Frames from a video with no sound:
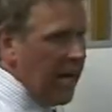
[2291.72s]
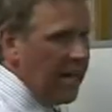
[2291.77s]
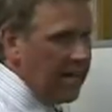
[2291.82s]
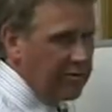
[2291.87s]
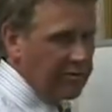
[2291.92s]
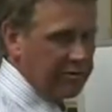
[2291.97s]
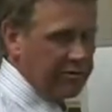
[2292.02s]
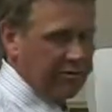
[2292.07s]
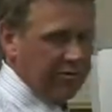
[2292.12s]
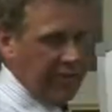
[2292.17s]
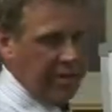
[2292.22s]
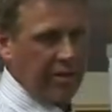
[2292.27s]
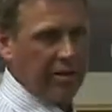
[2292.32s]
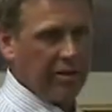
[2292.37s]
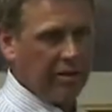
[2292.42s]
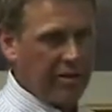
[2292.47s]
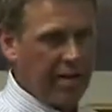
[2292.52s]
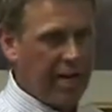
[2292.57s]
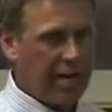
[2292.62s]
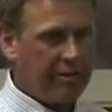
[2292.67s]
atrophy.
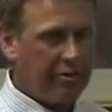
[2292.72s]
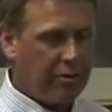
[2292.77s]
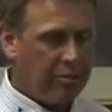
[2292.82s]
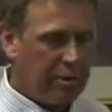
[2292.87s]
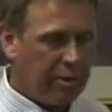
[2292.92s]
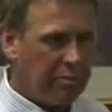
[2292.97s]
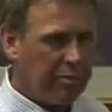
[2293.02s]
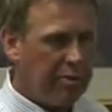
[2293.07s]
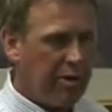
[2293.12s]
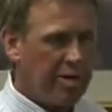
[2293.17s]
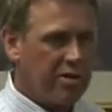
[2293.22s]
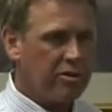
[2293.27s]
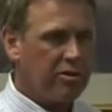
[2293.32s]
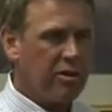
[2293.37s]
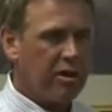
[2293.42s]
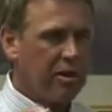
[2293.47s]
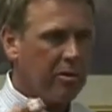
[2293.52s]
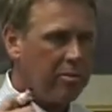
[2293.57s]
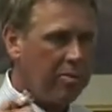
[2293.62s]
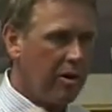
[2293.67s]
Okay? If you put pressure
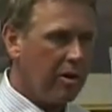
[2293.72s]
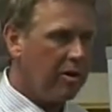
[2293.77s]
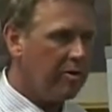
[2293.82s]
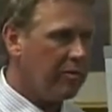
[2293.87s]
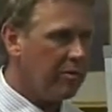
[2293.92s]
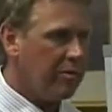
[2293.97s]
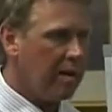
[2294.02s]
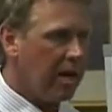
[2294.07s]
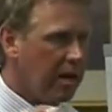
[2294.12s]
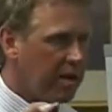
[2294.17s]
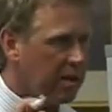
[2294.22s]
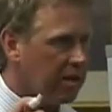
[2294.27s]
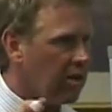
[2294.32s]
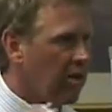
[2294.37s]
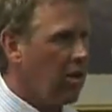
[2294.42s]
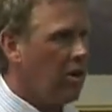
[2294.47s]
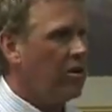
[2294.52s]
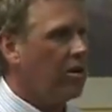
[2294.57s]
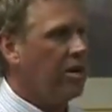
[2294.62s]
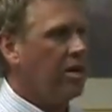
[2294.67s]
on a part of the body
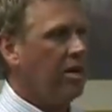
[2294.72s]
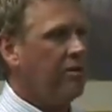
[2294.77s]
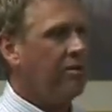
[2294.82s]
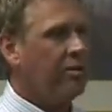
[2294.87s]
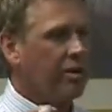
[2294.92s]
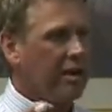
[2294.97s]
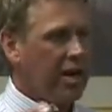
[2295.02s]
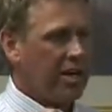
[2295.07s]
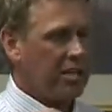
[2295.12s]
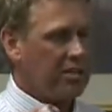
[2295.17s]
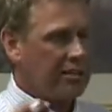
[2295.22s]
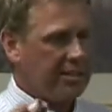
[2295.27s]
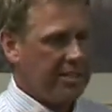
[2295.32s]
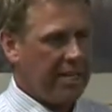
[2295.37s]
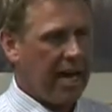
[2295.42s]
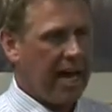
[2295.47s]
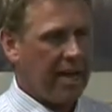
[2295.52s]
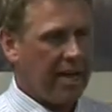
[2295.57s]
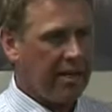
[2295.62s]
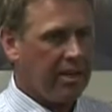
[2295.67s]
long enough, it'll actually
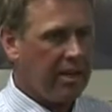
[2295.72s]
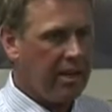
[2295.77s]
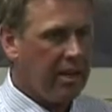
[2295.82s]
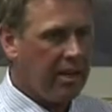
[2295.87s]
die.